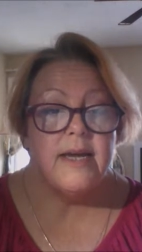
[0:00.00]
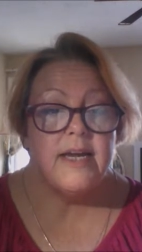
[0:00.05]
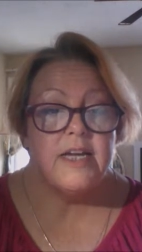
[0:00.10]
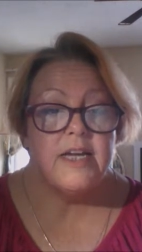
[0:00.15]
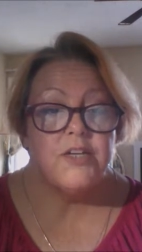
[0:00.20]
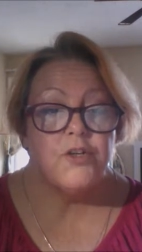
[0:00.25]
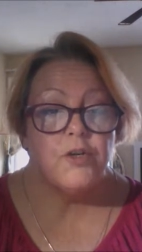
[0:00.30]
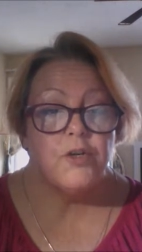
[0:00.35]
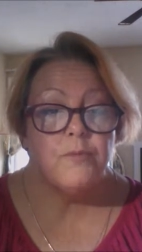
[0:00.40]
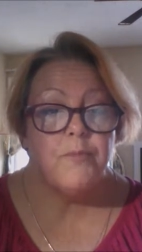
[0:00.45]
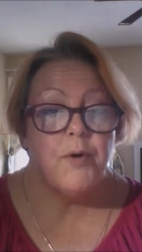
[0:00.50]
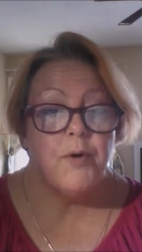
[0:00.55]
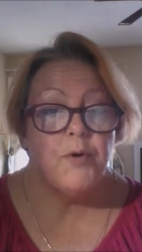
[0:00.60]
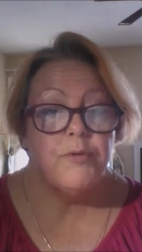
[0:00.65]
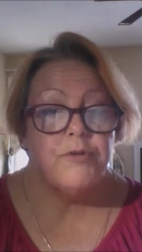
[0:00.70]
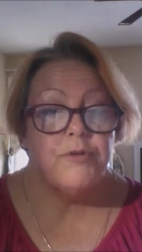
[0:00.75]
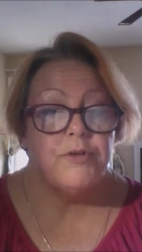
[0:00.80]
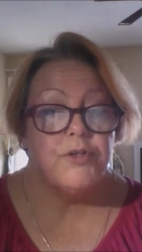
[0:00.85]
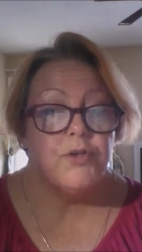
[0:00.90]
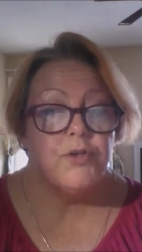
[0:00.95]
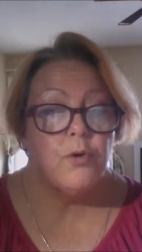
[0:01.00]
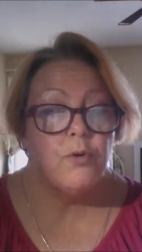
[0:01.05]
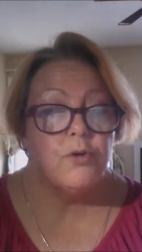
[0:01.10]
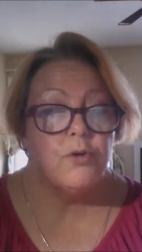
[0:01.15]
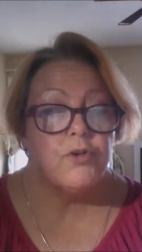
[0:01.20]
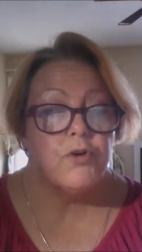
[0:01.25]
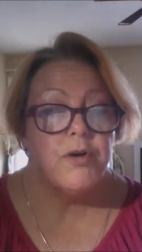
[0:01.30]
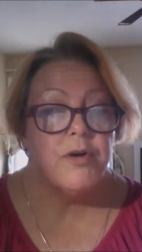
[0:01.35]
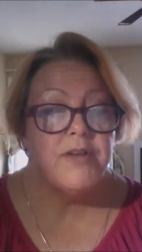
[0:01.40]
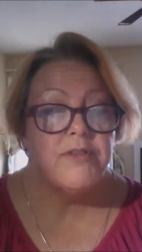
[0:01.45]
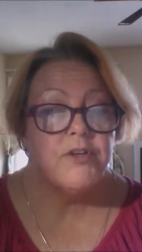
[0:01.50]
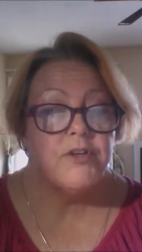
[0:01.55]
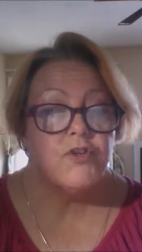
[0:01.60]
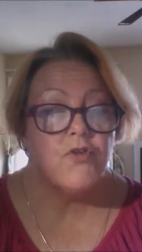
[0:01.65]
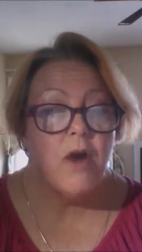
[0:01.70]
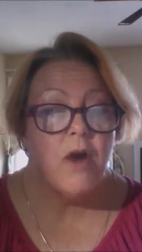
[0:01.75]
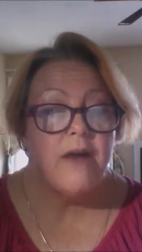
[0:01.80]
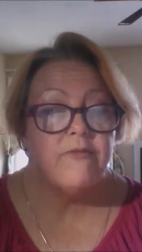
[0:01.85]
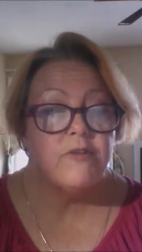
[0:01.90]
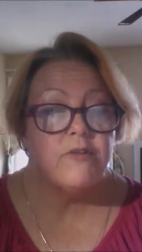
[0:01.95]
It took both the soldier and the
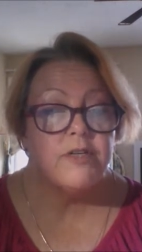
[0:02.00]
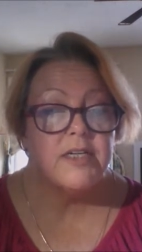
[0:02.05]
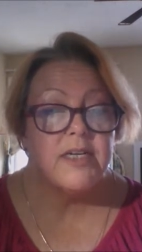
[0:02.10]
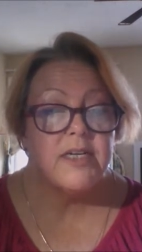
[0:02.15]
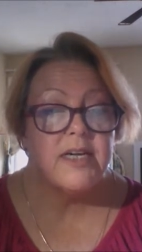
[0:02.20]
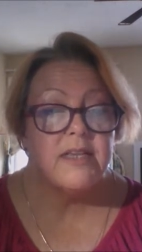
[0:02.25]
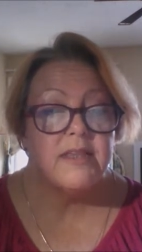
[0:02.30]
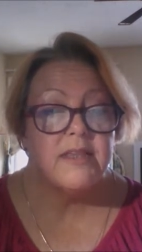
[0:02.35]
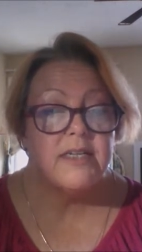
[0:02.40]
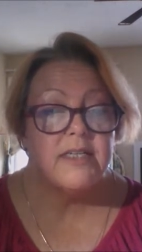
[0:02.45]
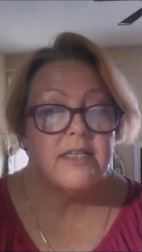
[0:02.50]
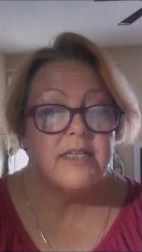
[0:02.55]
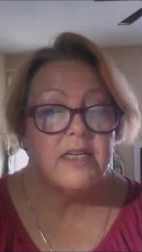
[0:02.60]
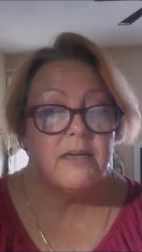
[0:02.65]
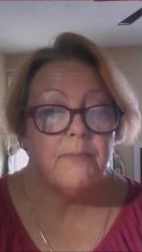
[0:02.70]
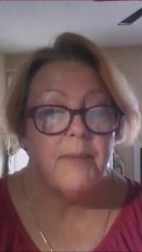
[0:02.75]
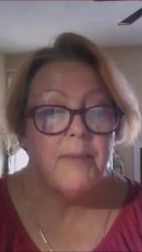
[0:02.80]
driver to get the sick